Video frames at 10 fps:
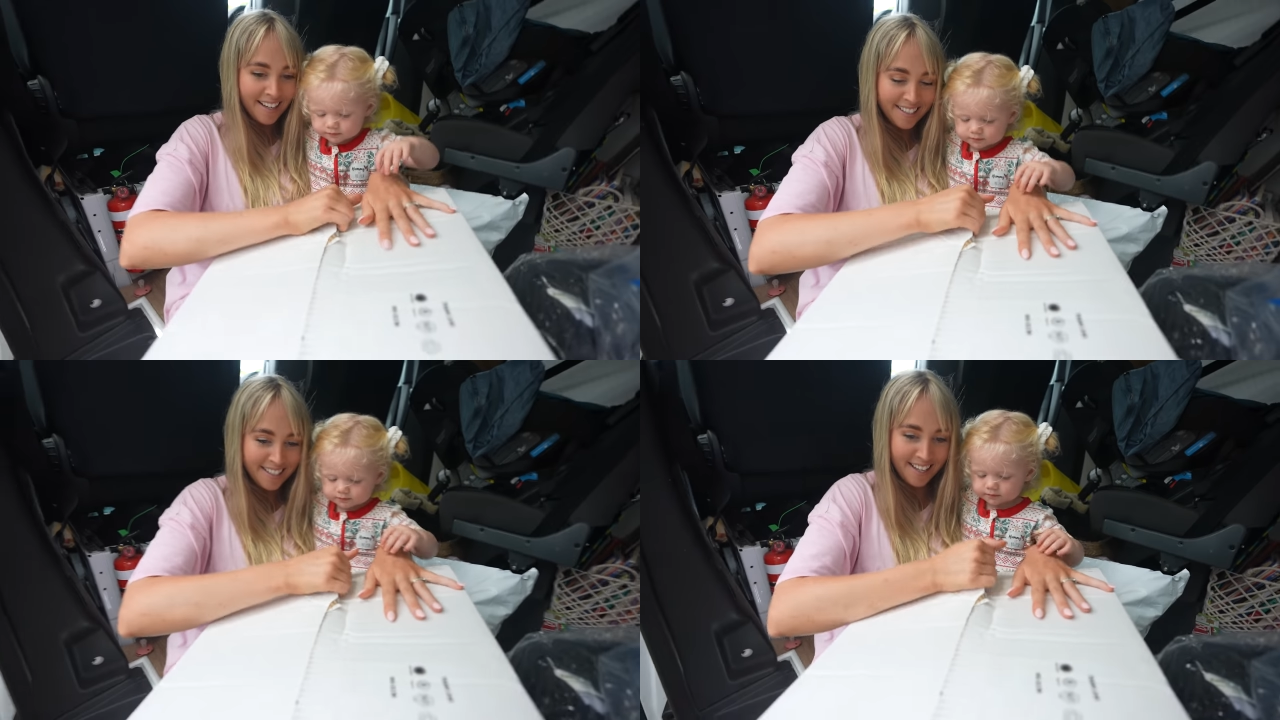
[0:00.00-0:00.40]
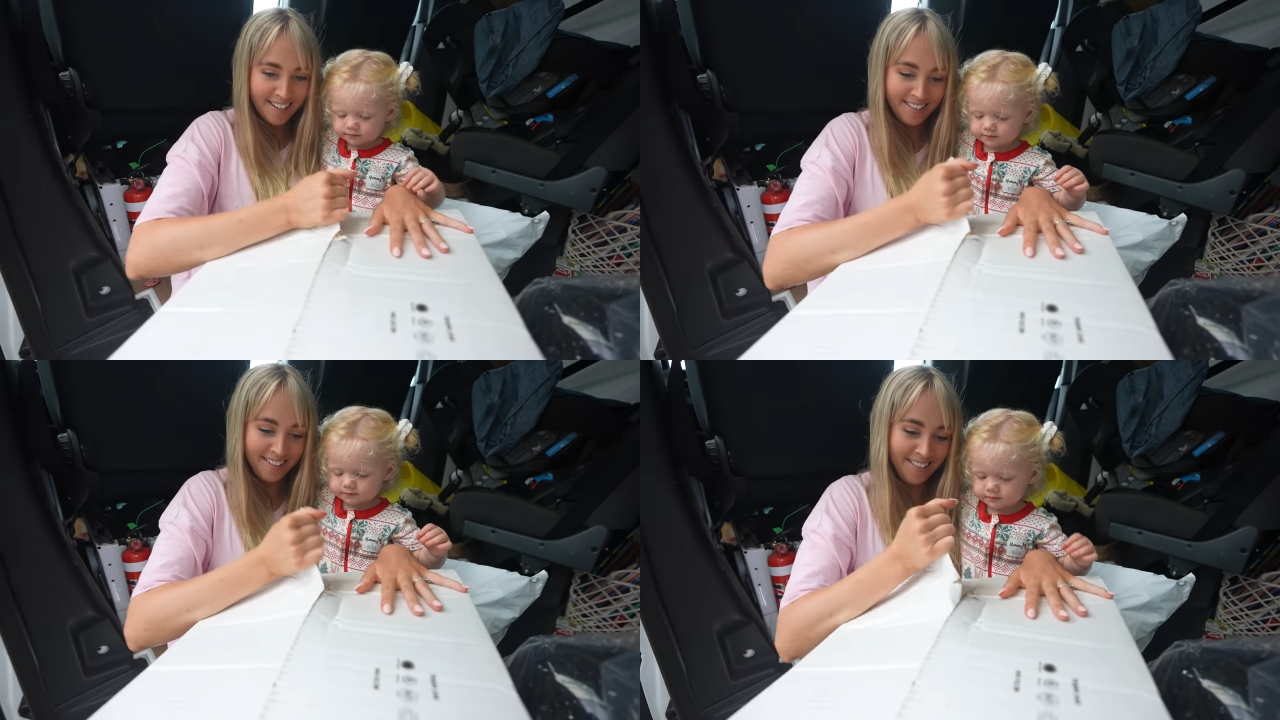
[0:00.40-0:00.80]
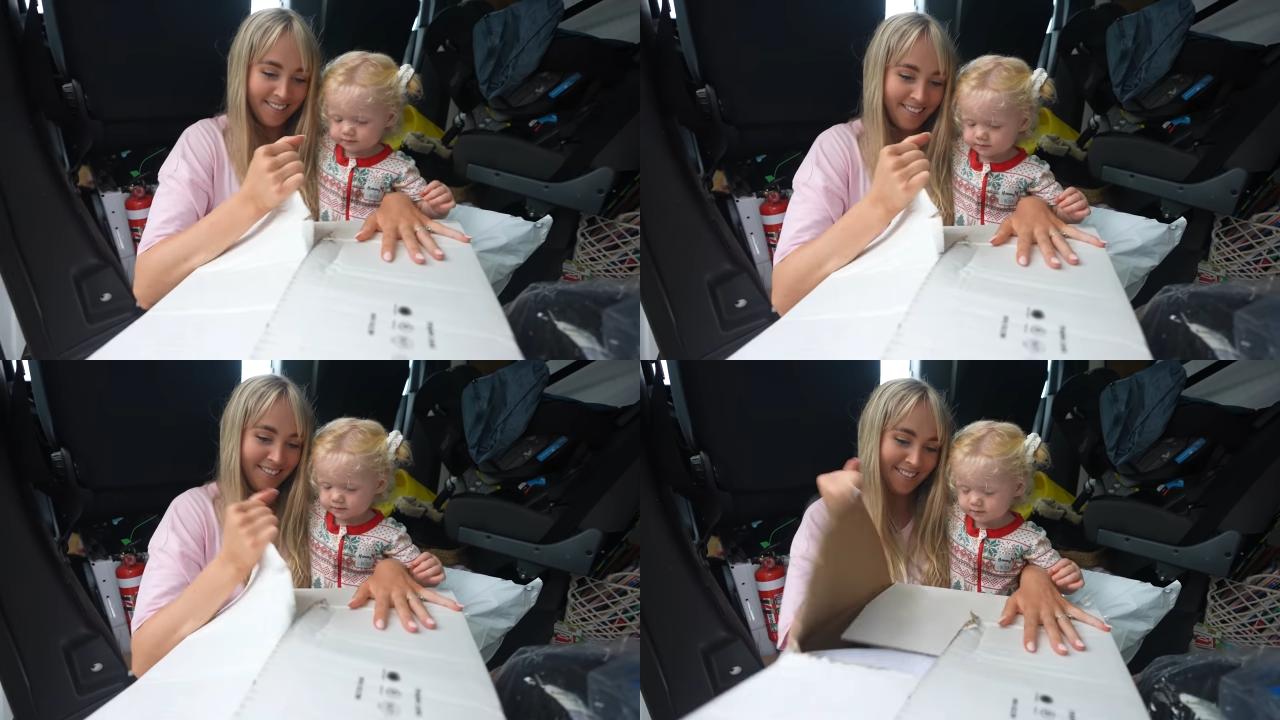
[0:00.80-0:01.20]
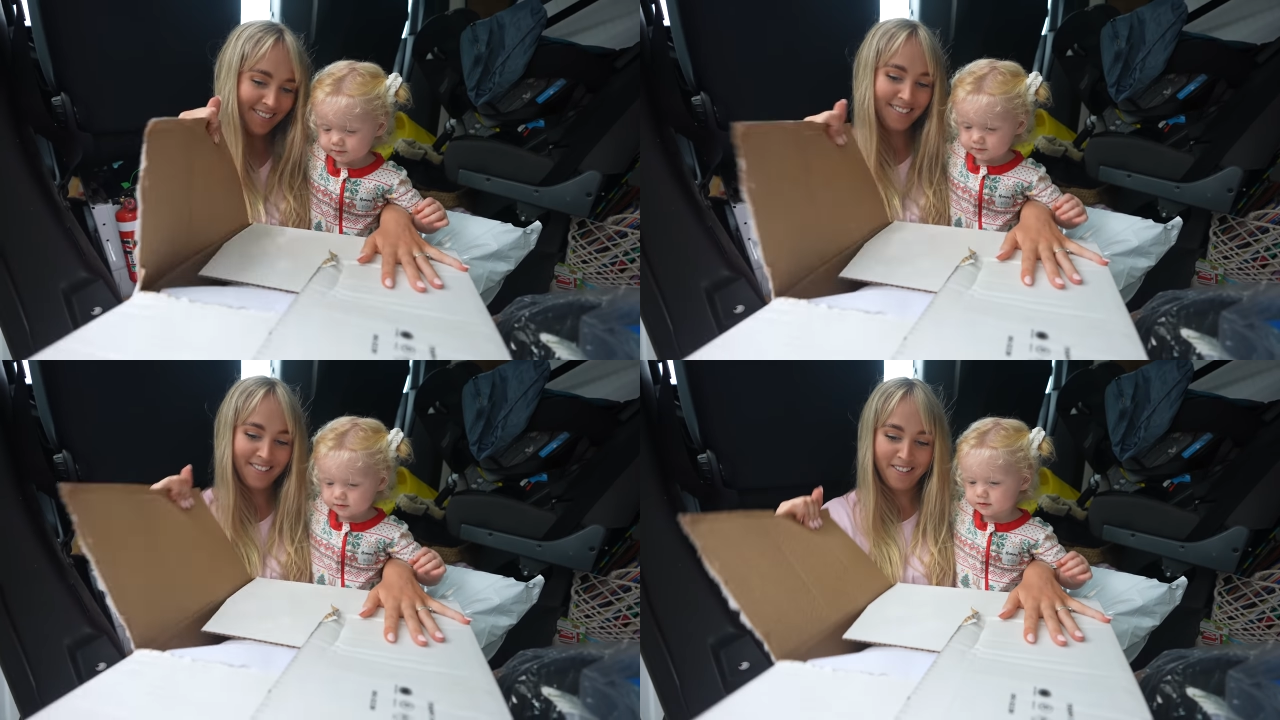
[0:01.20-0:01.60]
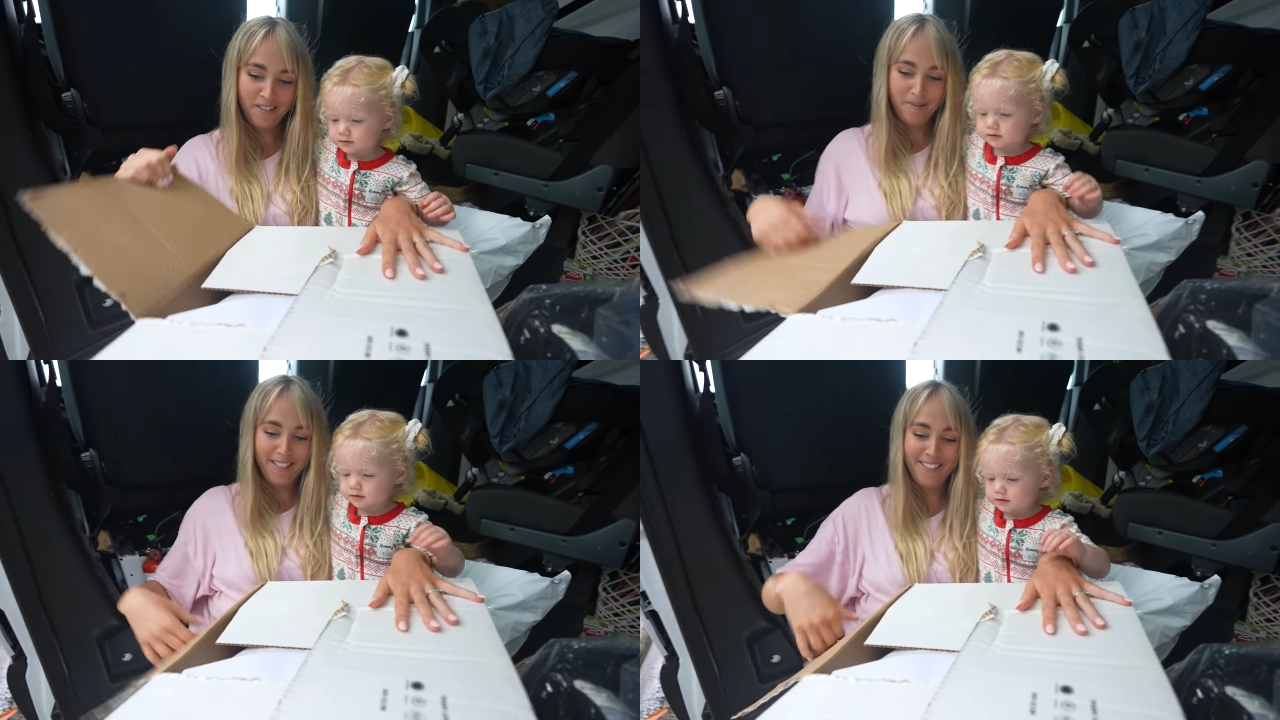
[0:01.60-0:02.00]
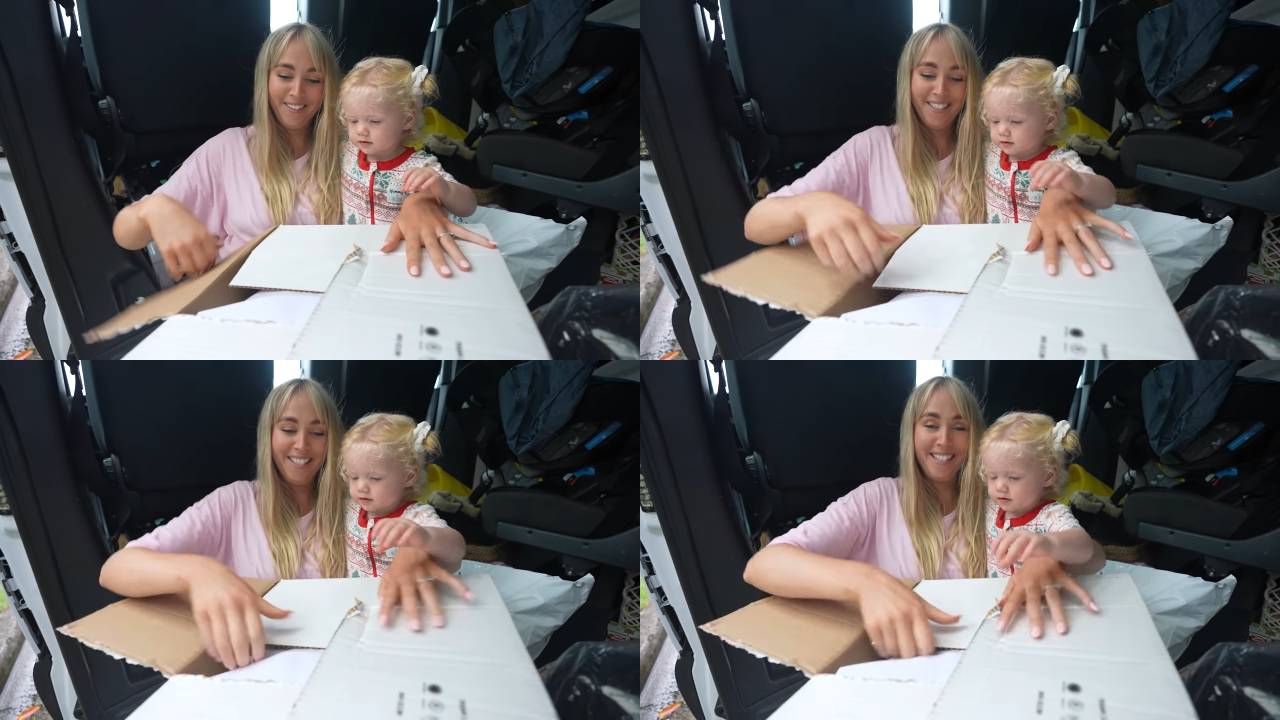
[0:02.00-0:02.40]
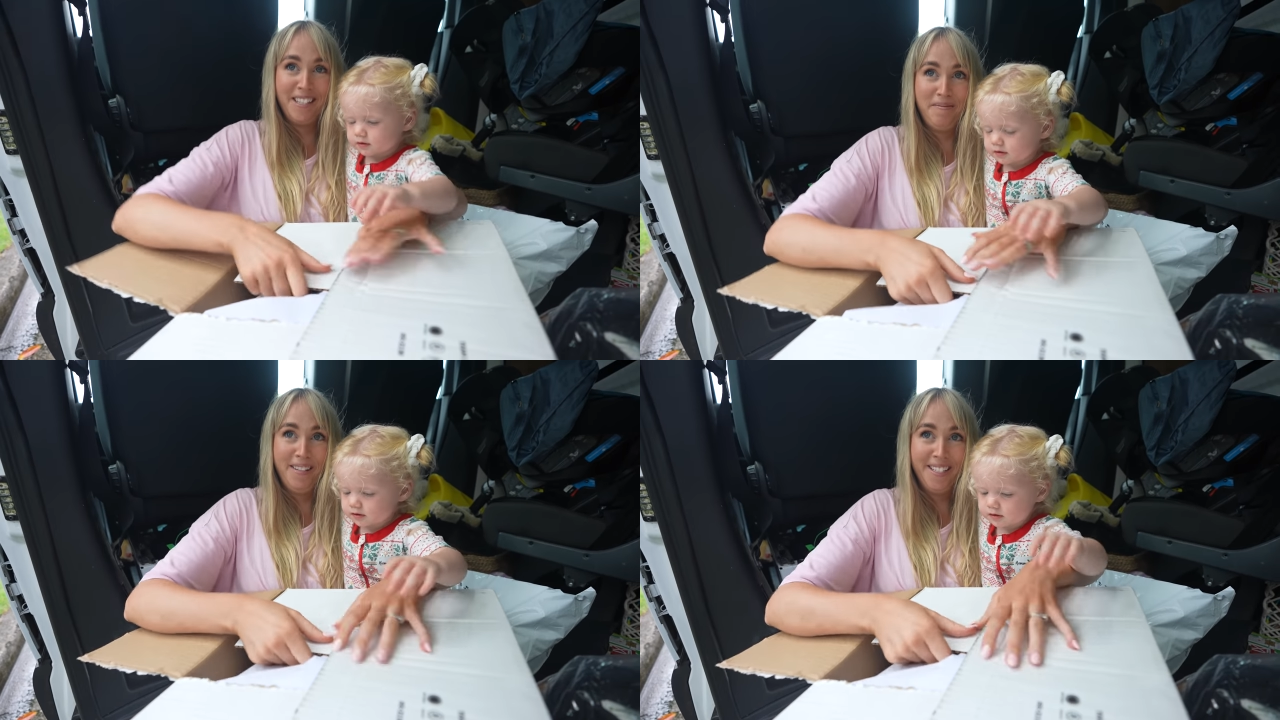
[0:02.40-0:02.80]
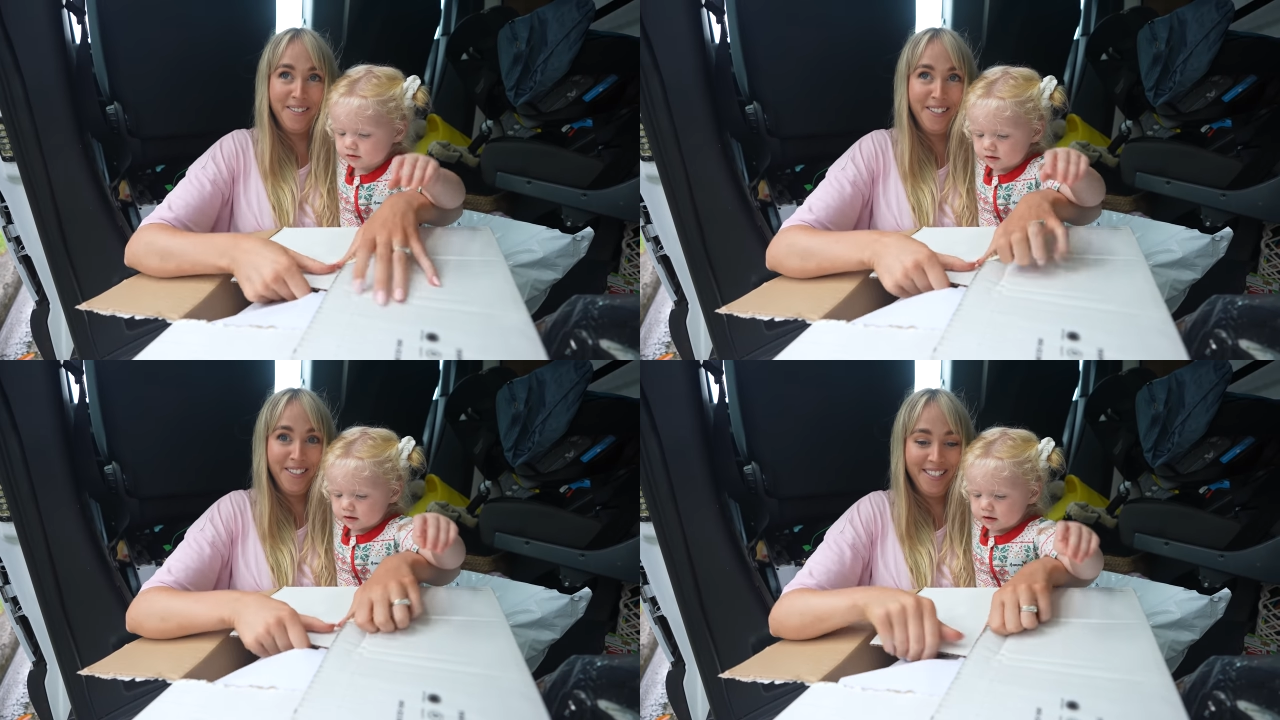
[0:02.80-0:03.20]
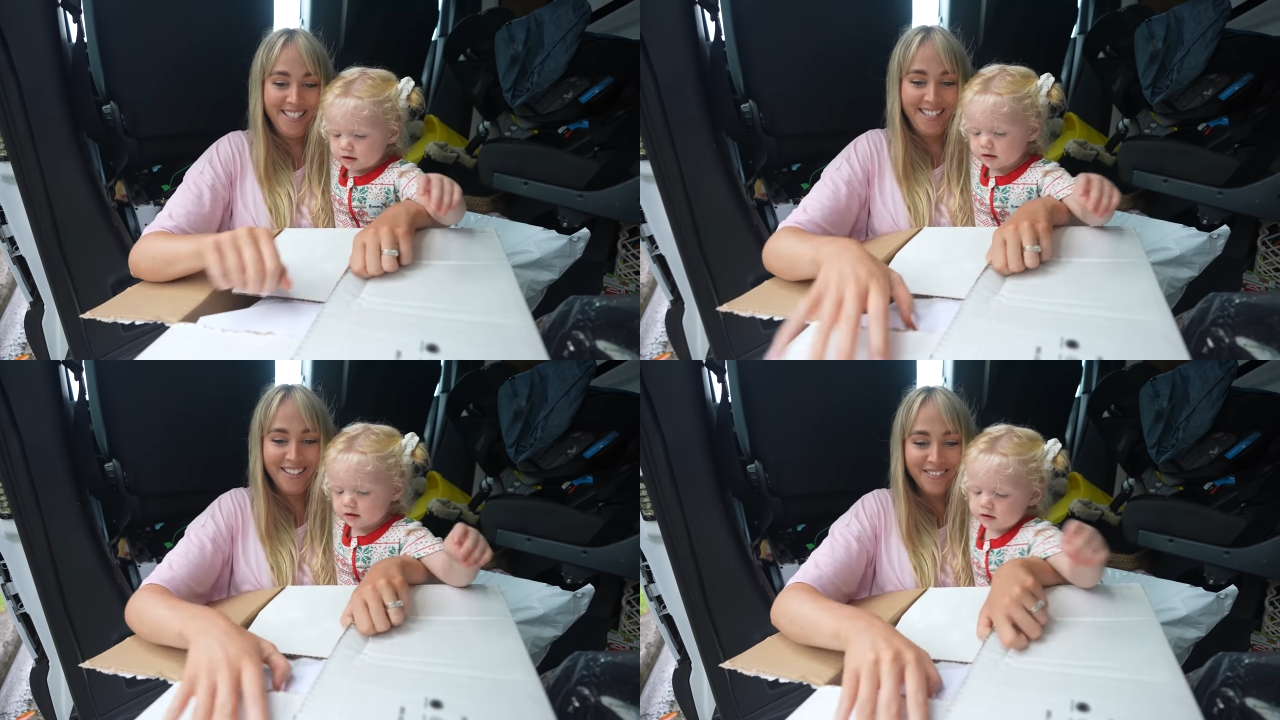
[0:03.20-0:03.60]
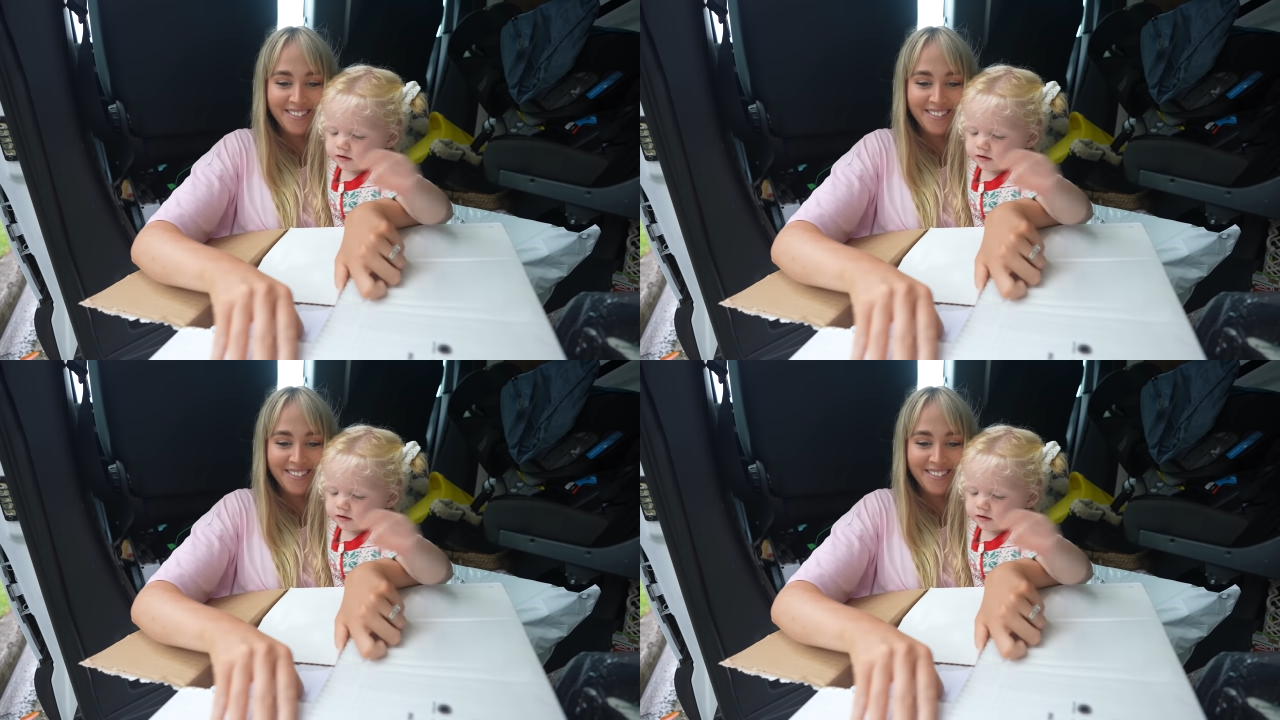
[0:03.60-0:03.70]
Speaker 1: Hunter gosh, it's gonna be so cute, Steve.